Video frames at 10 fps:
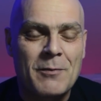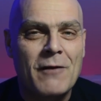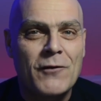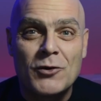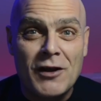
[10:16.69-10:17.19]
But
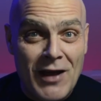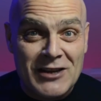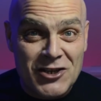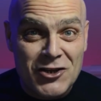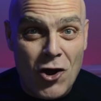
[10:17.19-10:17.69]
I thought, they've
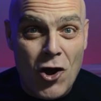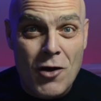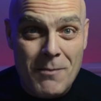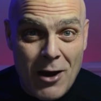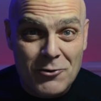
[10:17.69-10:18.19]
actually got
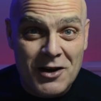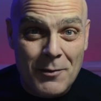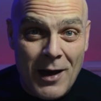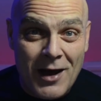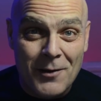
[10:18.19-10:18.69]
her moaning
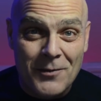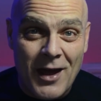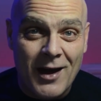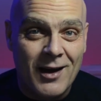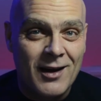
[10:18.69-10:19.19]
about them
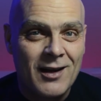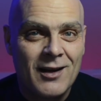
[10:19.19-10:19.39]
now.